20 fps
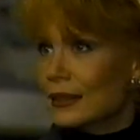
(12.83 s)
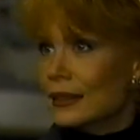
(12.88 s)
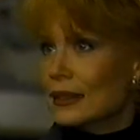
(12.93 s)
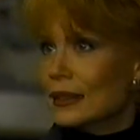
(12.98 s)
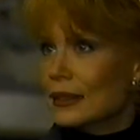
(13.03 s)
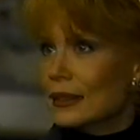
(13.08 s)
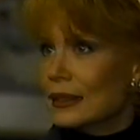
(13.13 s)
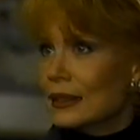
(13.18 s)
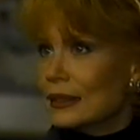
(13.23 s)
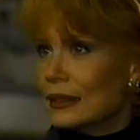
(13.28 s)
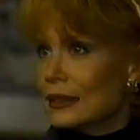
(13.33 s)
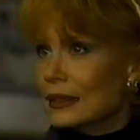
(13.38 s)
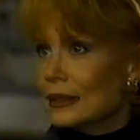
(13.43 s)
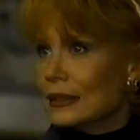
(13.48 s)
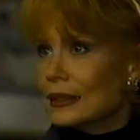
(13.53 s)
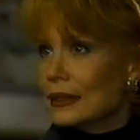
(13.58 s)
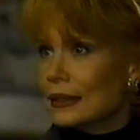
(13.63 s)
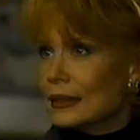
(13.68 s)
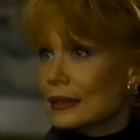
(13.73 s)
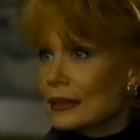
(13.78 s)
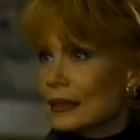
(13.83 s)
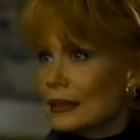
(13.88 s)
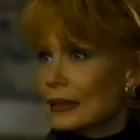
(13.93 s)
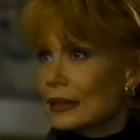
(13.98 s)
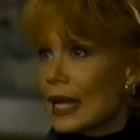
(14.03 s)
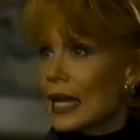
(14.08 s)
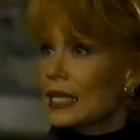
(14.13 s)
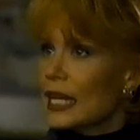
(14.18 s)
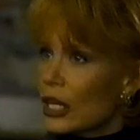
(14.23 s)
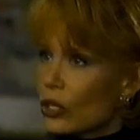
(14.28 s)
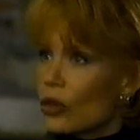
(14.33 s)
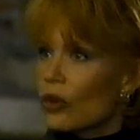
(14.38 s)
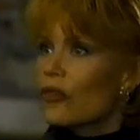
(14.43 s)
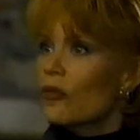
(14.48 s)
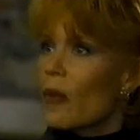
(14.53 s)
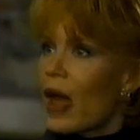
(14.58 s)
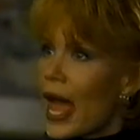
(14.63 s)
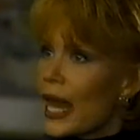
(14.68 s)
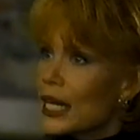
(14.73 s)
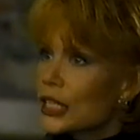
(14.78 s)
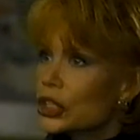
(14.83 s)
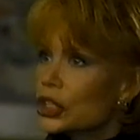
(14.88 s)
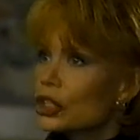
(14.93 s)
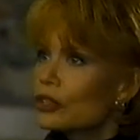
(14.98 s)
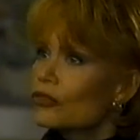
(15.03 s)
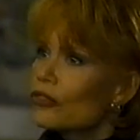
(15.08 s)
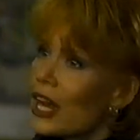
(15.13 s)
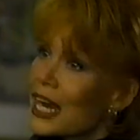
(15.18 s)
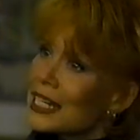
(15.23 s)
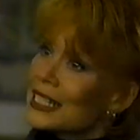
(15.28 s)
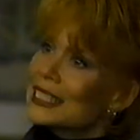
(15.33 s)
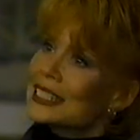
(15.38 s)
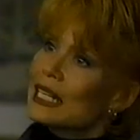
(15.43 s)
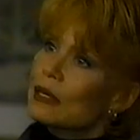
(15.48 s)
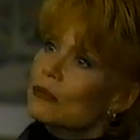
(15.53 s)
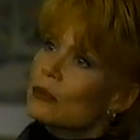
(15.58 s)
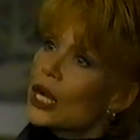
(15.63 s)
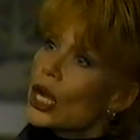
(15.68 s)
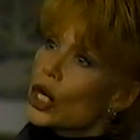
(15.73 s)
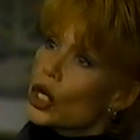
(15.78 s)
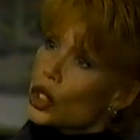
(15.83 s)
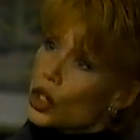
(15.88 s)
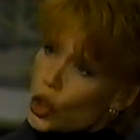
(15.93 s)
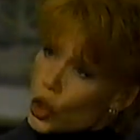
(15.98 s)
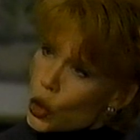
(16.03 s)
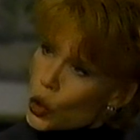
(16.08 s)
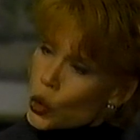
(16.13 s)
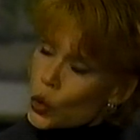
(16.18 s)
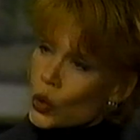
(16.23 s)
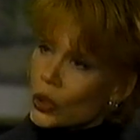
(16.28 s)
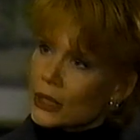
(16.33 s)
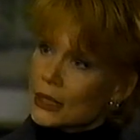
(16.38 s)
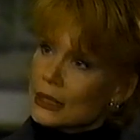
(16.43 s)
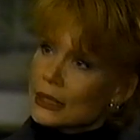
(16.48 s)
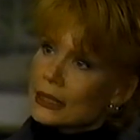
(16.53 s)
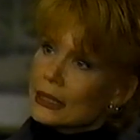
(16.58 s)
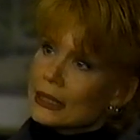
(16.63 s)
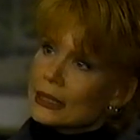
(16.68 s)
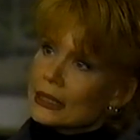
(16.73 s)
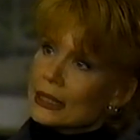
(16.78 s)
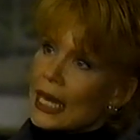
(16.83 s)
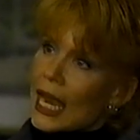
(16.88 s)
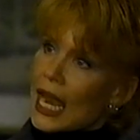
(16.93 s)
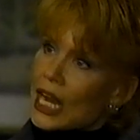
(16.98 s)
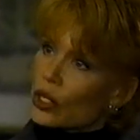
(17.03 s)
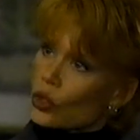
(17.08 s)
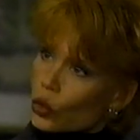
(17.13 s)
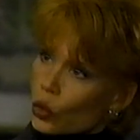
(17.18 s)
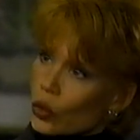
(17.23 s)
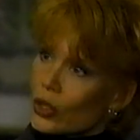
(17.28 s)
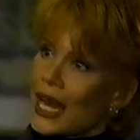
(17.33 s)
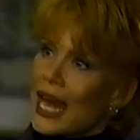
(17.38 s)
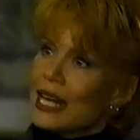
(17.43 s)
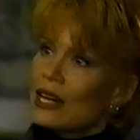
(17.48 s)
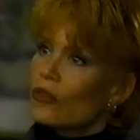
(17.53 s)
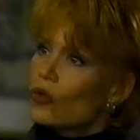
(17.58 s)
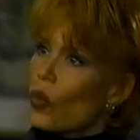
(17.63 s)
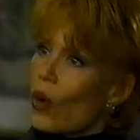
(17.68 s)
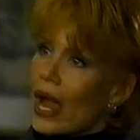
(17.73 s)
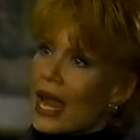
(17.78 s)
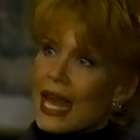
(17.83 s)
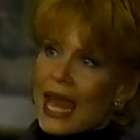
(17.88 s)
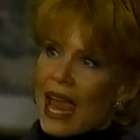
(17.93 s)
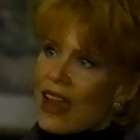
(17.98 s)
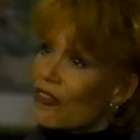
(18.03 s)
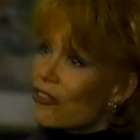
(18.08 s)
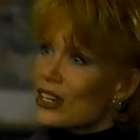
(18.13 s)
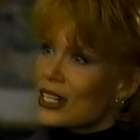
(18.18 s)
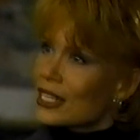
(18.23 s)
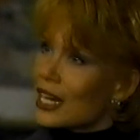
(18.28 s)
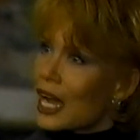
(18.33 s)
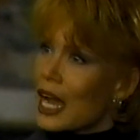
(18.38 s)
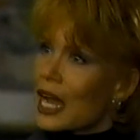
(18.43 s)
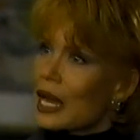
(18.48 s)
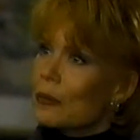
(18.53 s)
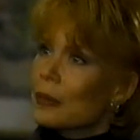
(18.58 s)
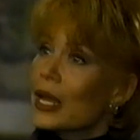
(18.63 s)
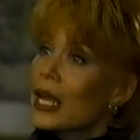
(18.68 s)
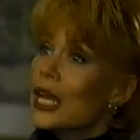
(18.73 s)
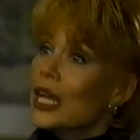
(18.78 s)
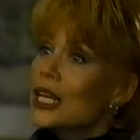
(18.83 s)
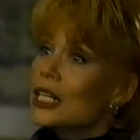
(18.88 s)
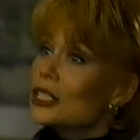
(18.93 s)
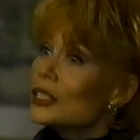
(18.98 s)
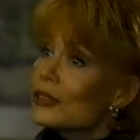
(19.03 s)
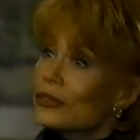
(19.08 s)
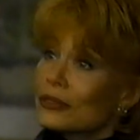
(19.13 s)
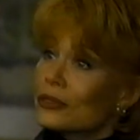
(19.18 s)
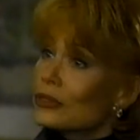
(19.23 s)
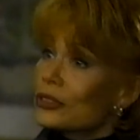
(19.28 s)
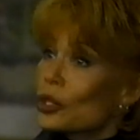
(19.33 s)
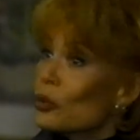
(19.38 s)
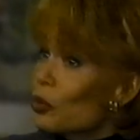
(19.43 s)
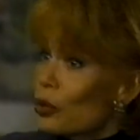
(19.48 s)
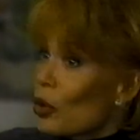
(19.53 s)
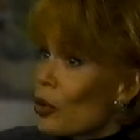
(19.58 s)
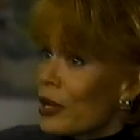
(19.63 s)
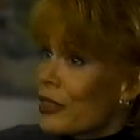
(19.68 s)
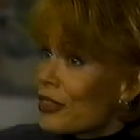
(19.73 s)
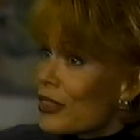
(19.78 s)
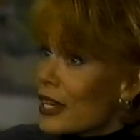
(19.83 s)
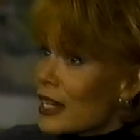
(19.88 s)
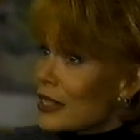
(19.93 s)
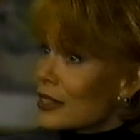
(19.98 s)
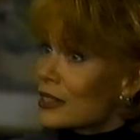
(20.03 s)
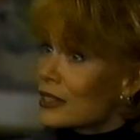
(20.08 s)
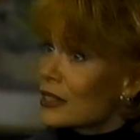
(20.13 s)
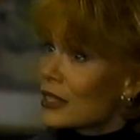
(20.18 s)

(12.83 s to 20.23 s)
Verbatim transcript: Mm. And yet you have managed to find some new and creative way every time to ruin things.